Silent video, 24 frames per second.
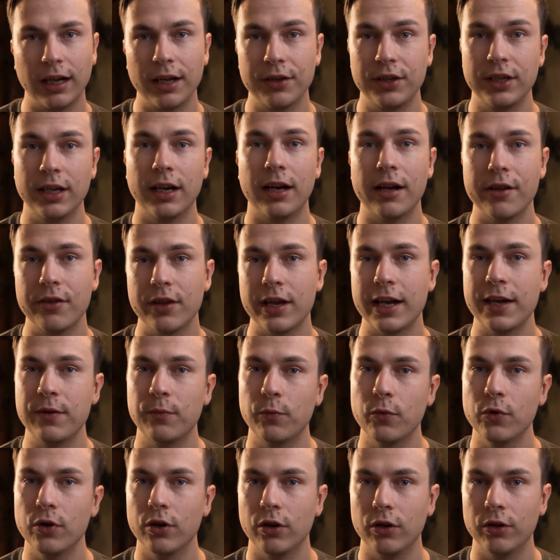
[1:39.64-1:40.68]
on the online
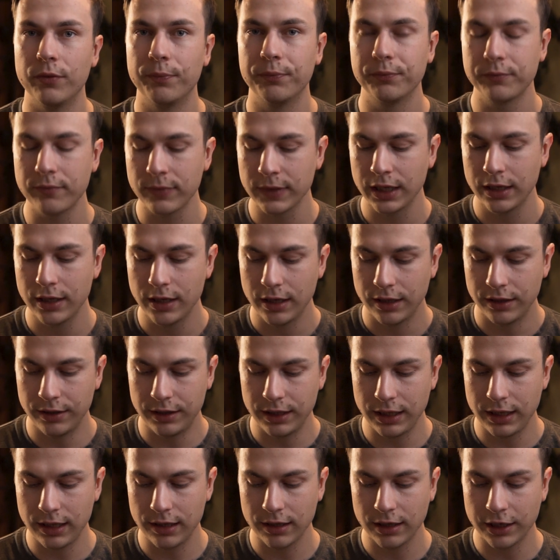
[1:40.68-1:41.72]
world.
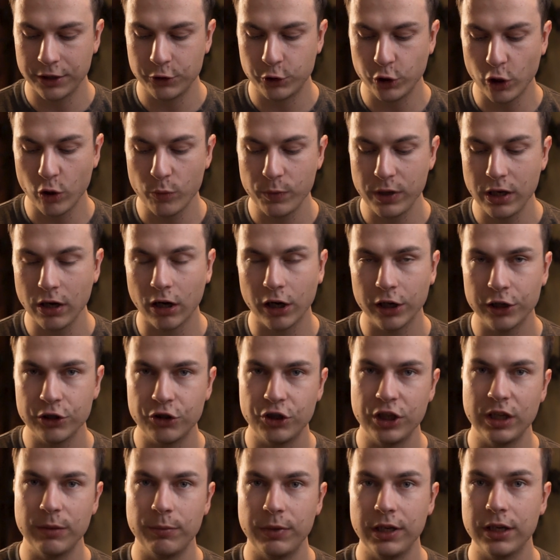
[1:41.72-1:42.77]
The Adobe
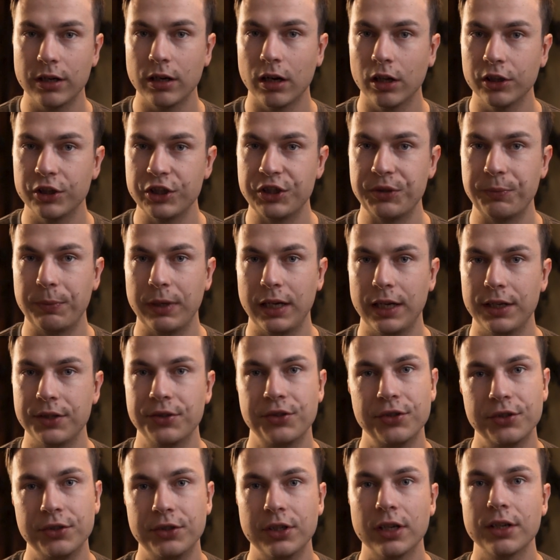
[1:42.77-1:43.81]
RGB color
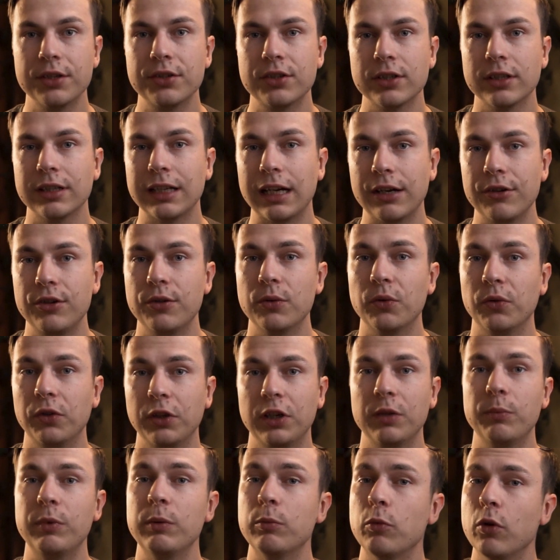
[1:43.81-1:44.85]
space does allow you a
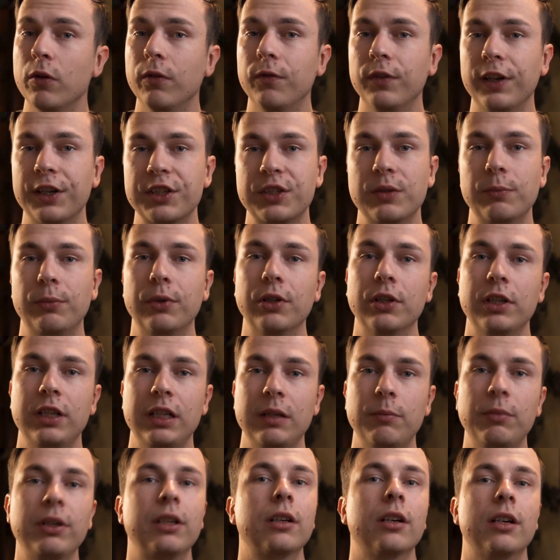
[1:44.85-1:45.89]
little bit more
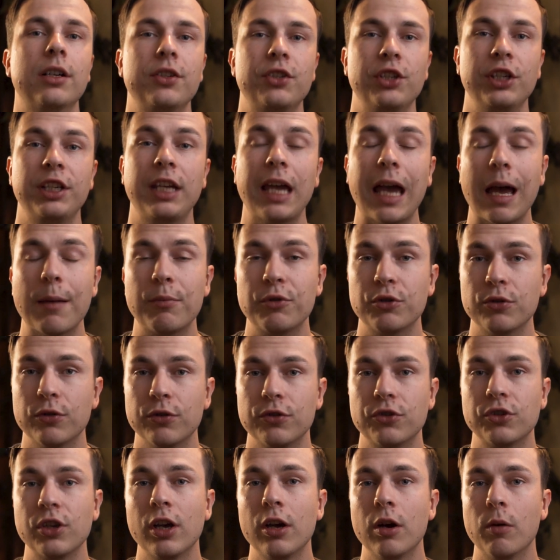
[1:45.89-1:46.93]
flexibility because it
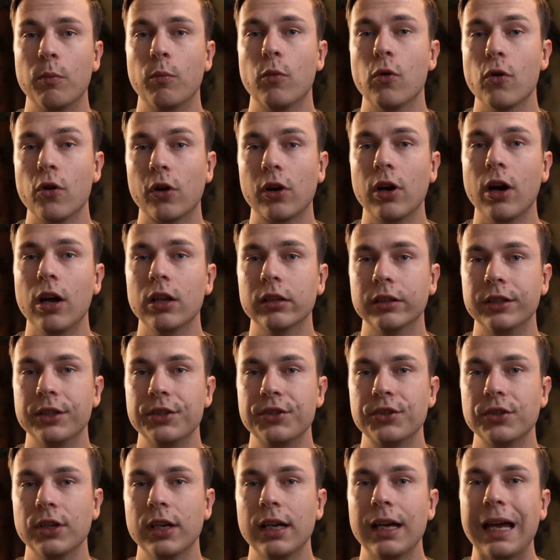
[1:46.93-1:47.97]
captures more
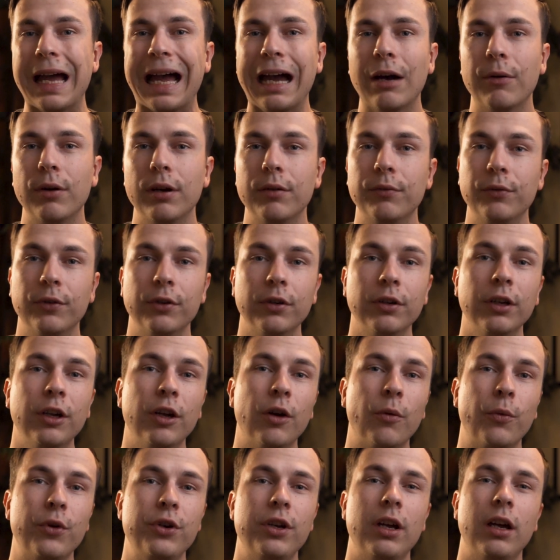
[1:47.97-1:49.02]
colors. However,
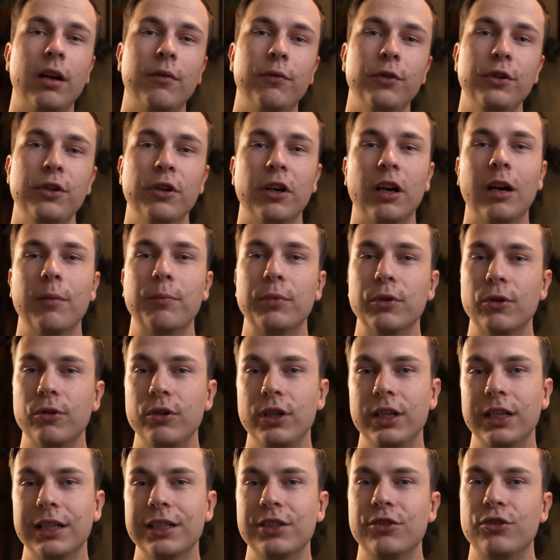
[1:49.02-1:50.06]
whenever you're
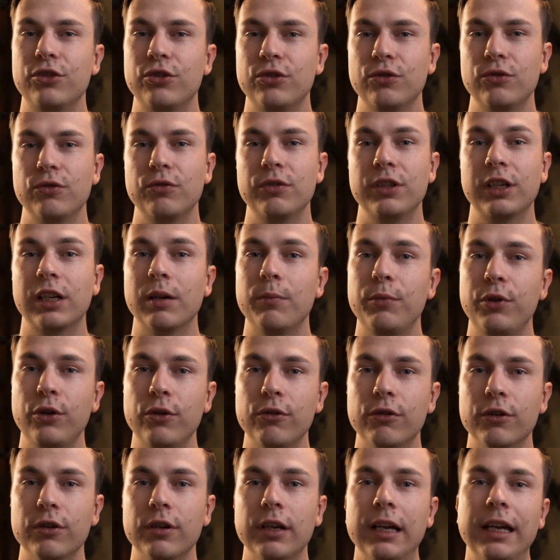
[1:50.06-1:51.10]
uploading it to the
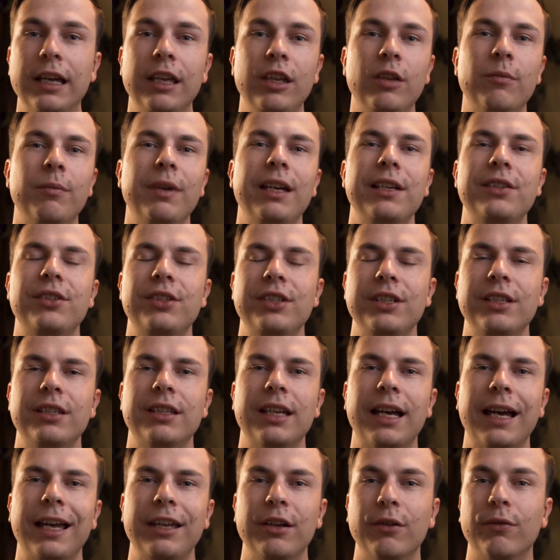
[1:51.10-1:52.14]
computer, you may see
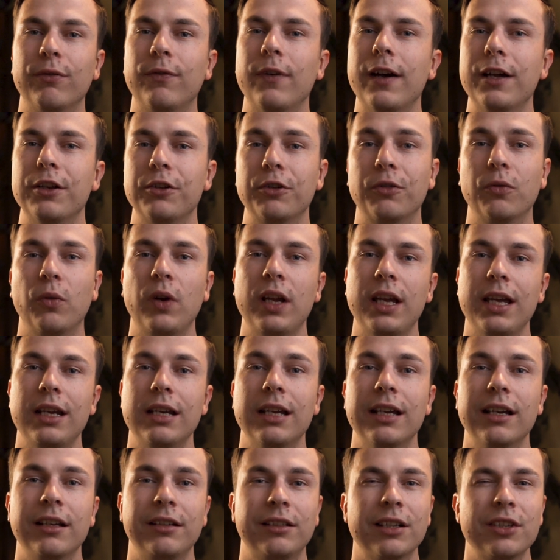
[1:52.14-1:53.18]
that your final
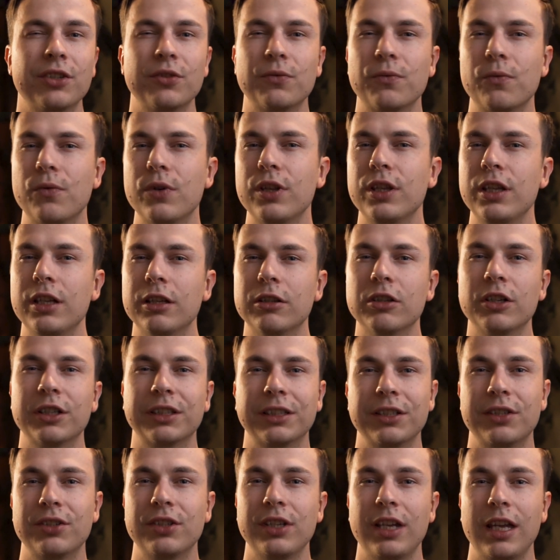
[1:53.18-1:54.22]
grade doesn't really look
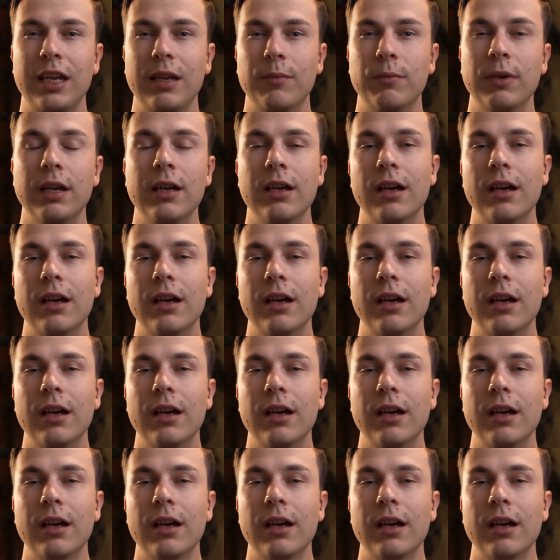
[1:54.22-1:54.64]
the same